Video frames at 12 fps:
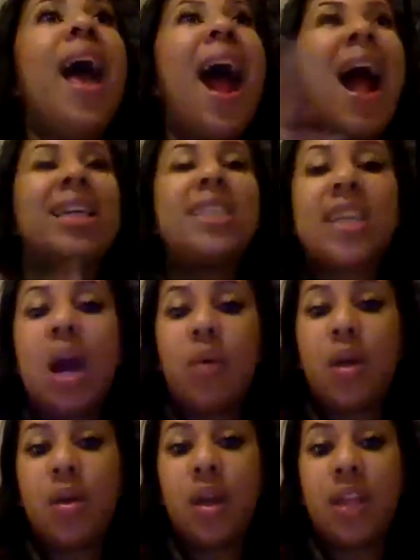I start
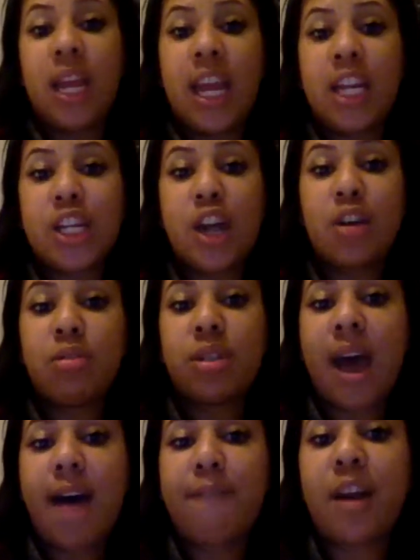with the internal
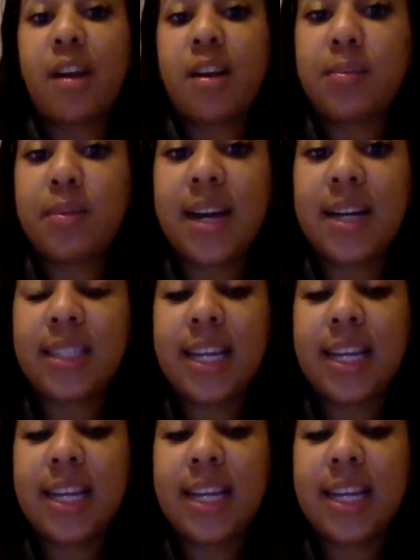job first because